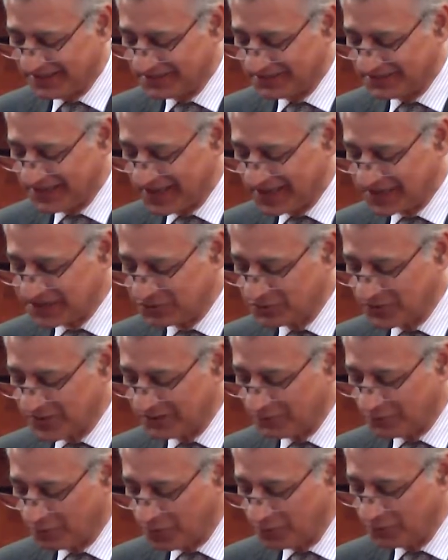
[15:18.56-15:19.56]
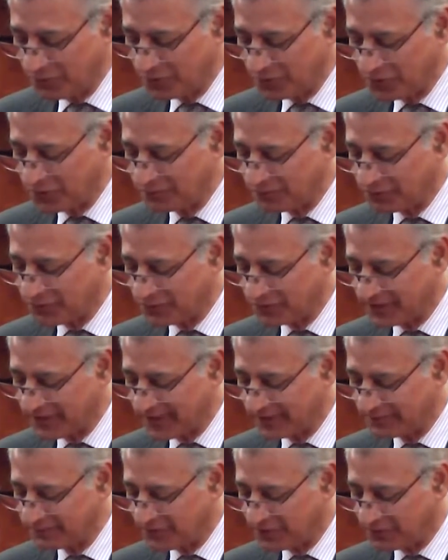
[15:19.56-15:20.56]
Thanks to the homegrown
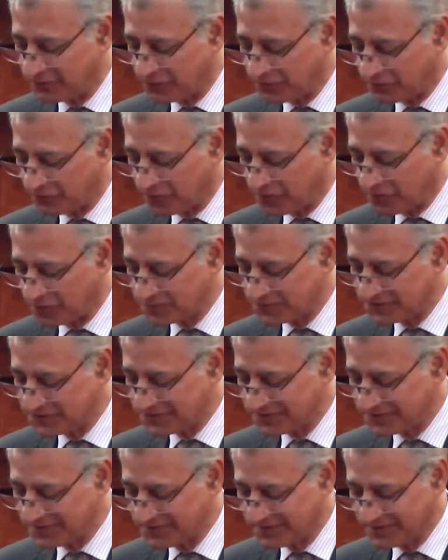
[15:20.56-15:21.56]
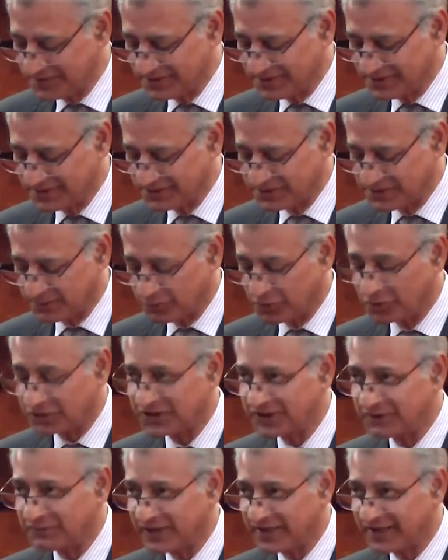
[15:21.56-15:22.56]
program of reforms
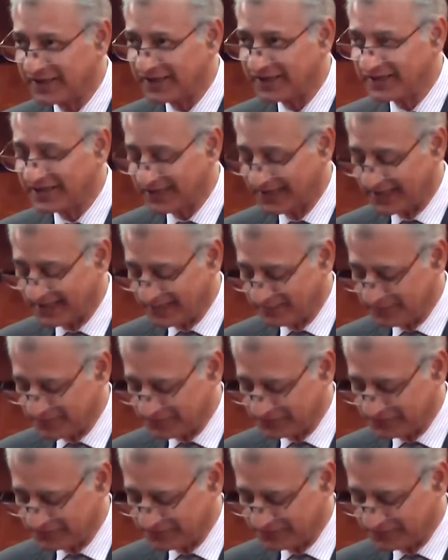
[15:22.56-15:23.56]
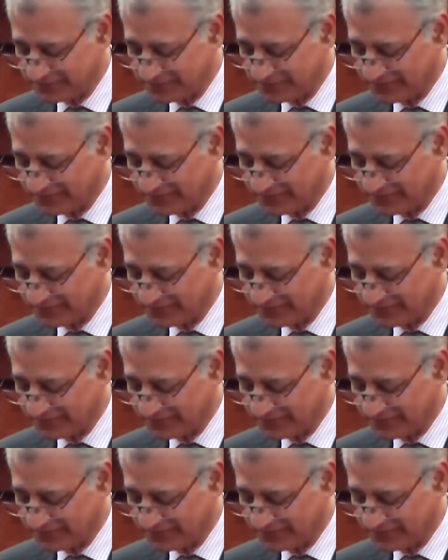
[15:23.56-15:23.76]
supported by the IMF,